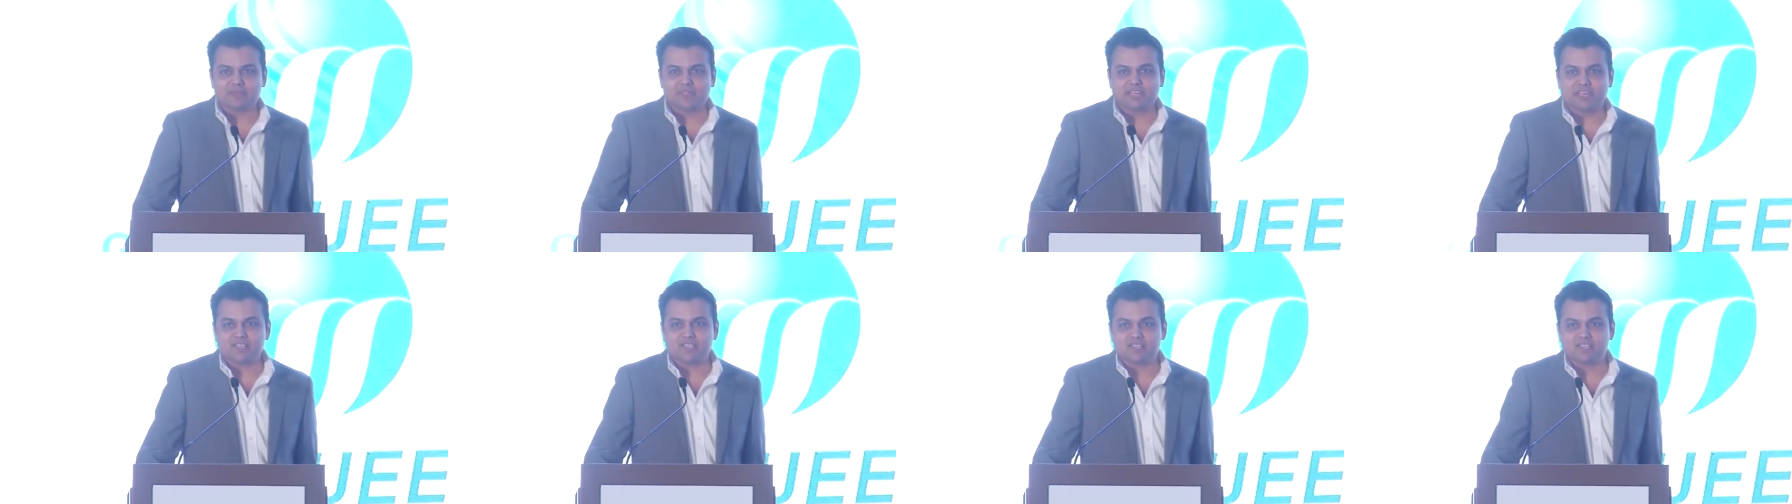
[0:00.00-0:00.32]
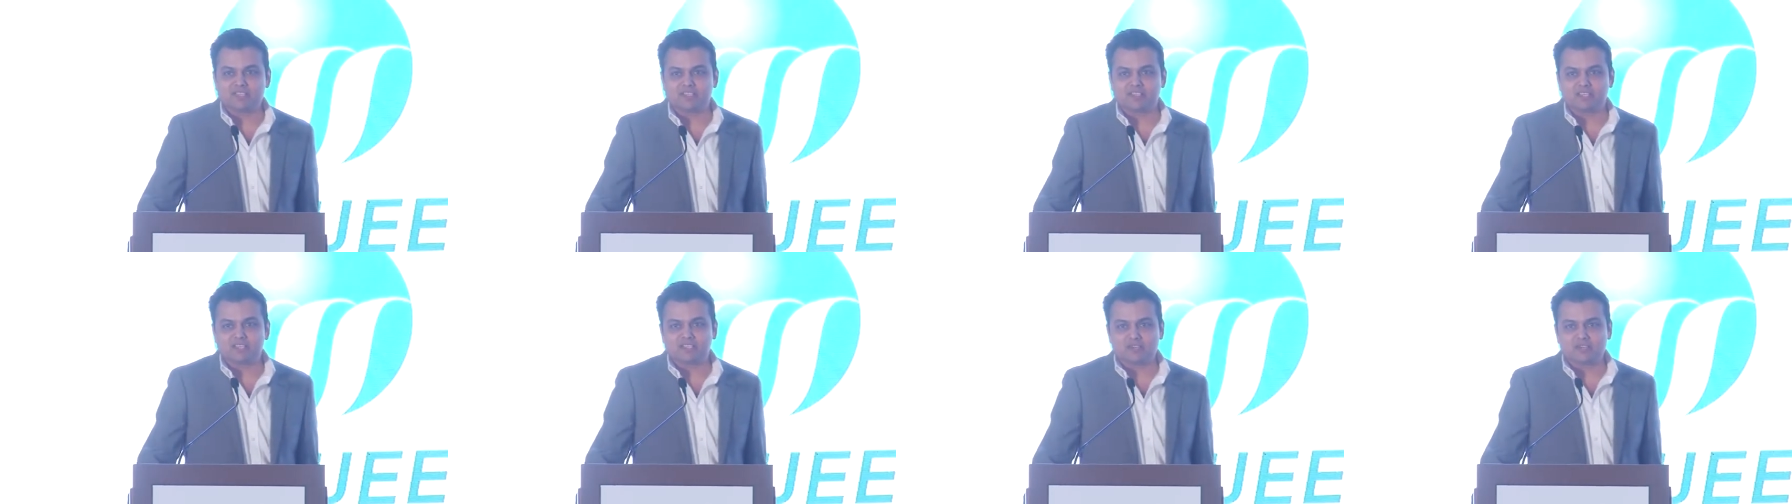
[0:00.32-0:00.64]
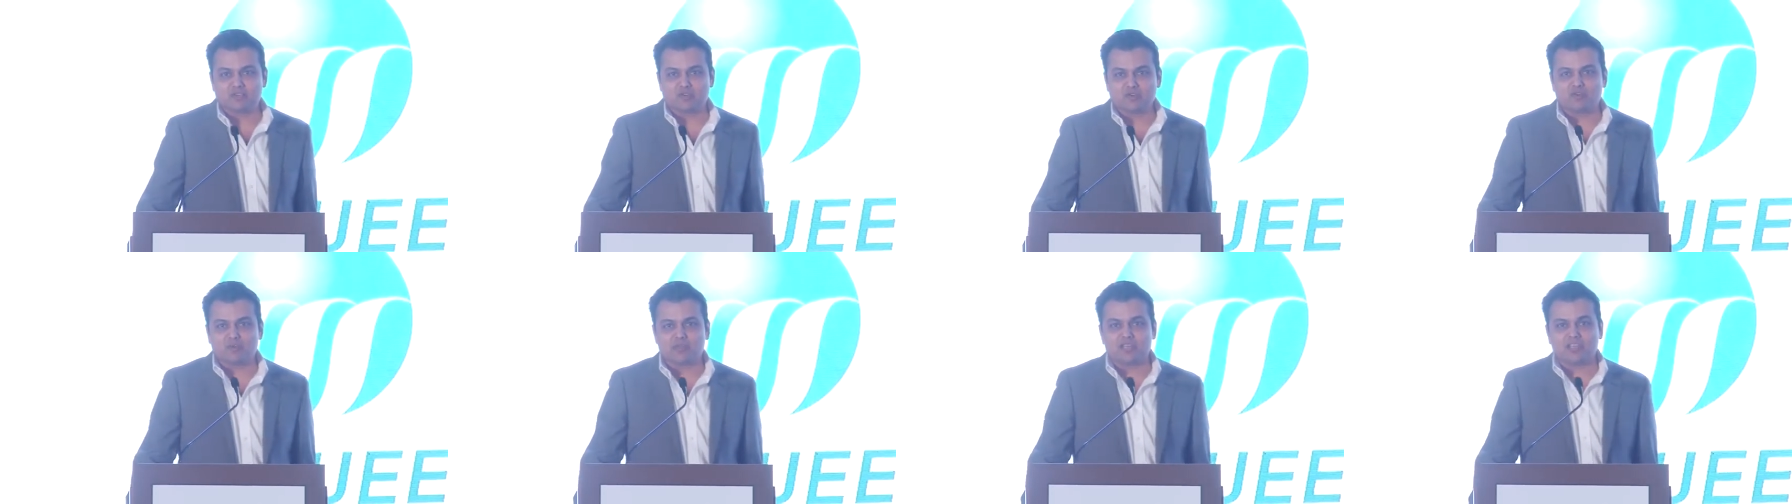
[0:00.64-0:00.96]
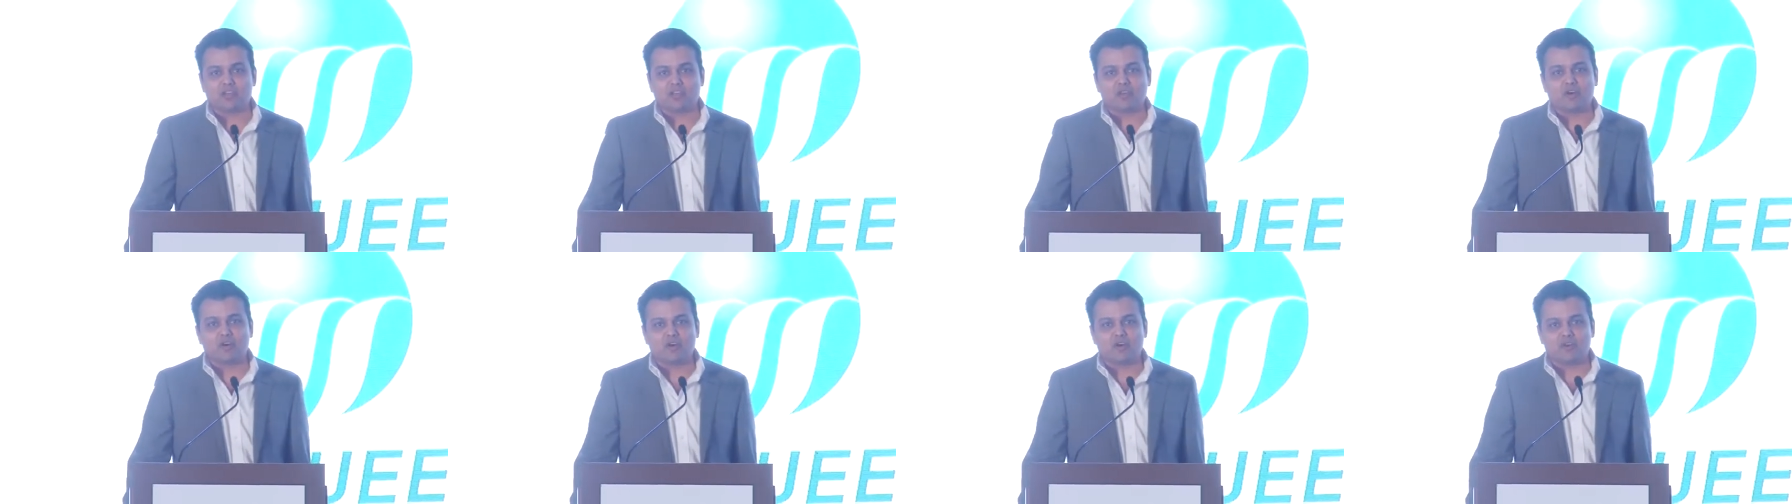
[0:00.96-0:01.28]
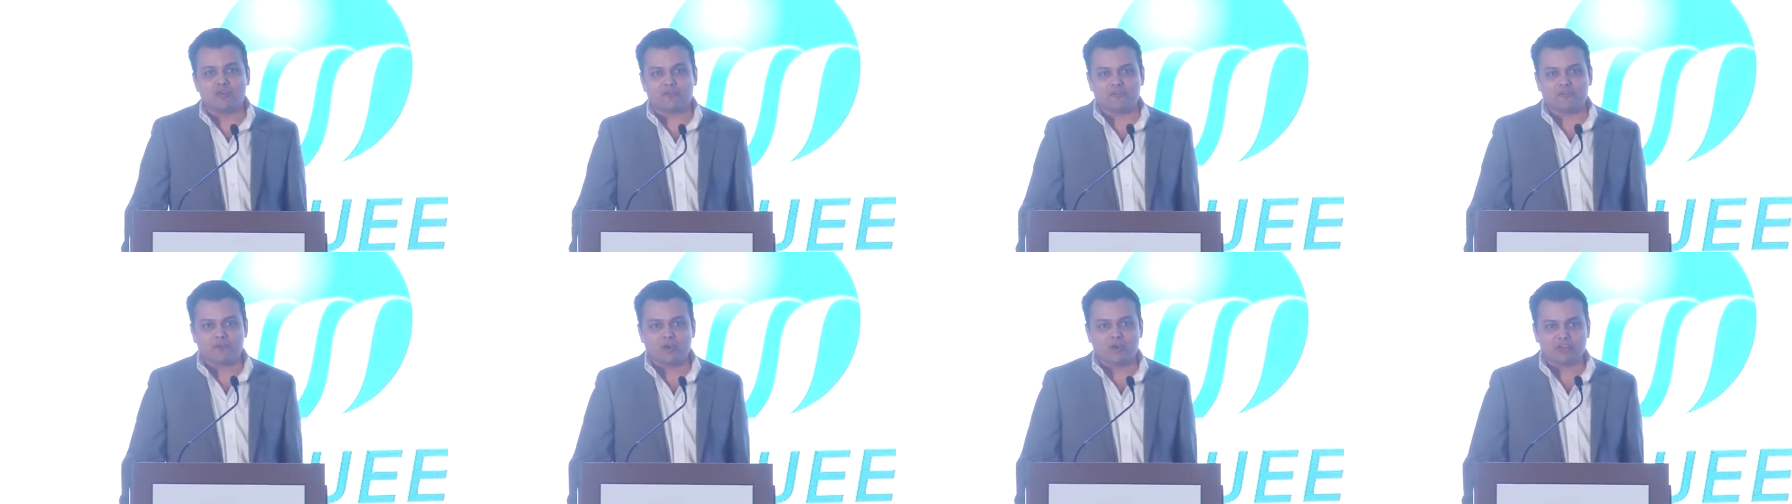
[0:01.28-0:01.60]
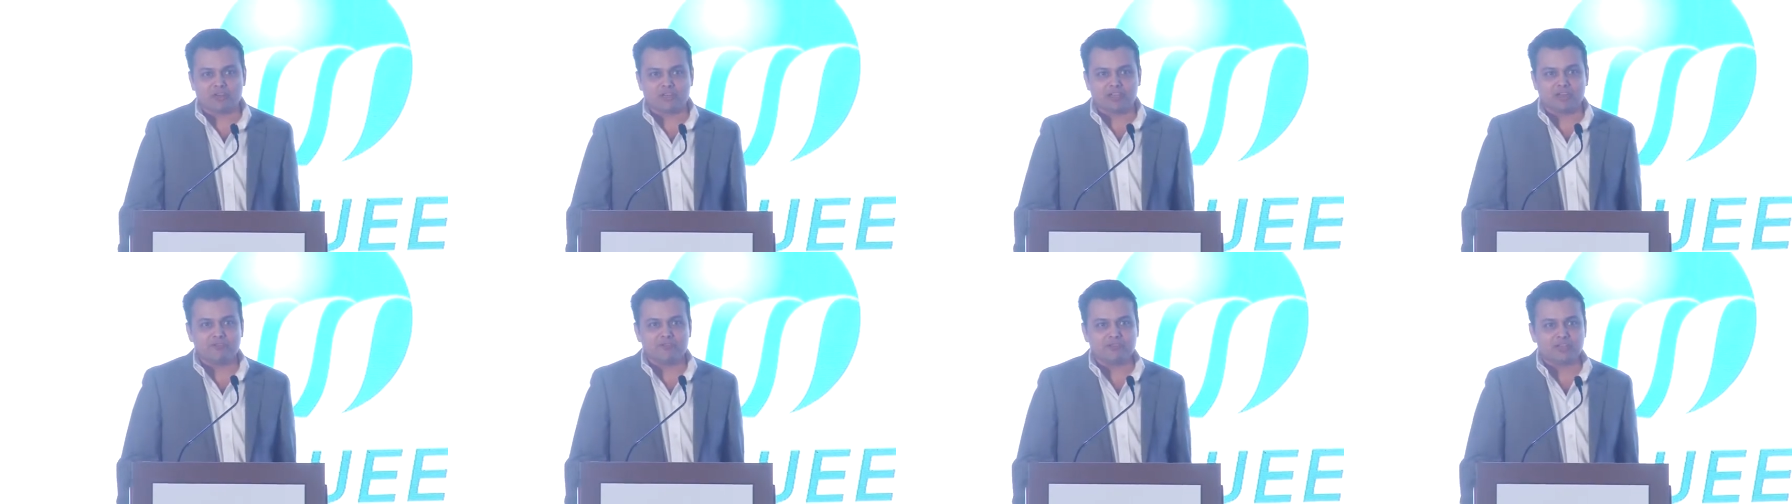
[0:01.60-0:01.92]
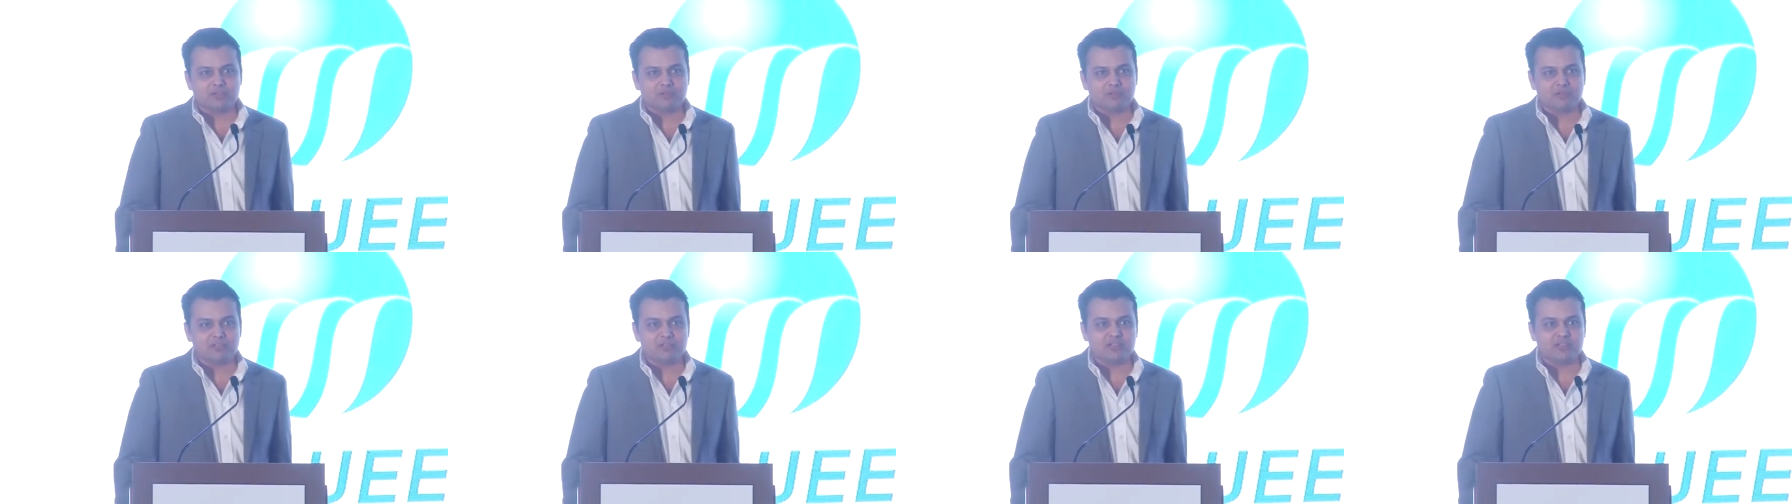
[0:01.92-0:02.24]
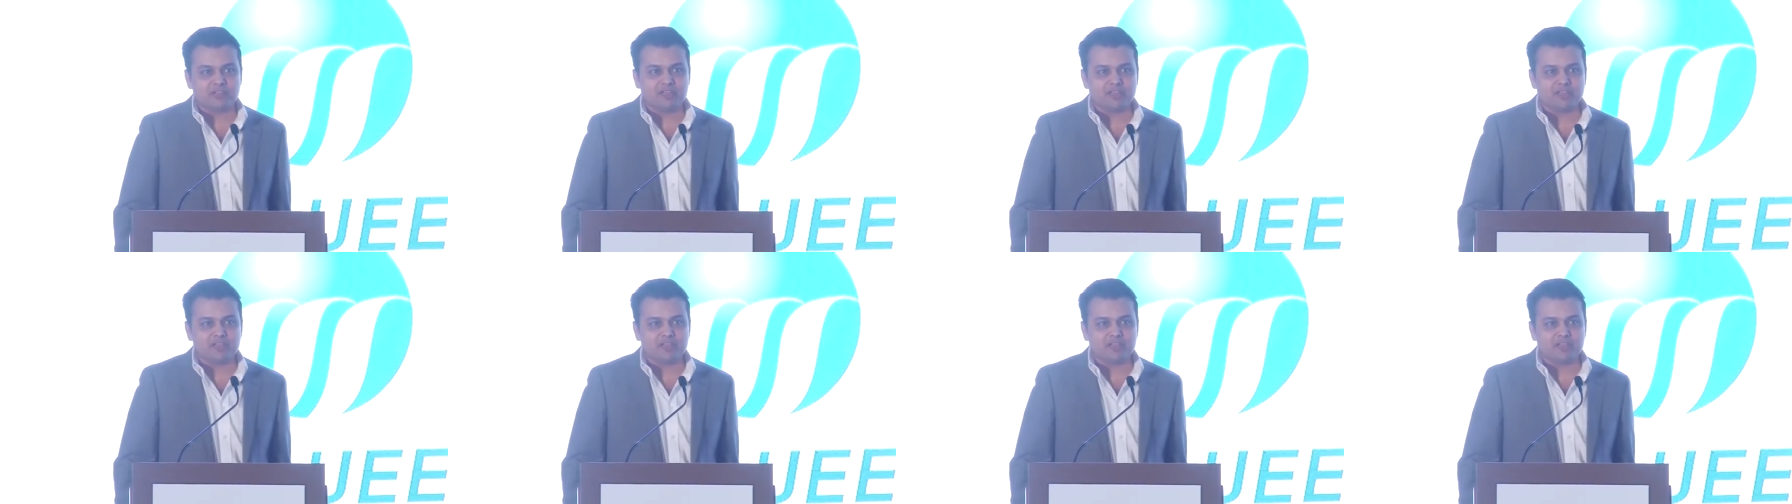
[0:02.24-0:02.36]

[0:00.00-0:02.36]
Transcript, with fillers: there is just going to be a lot of cotton available,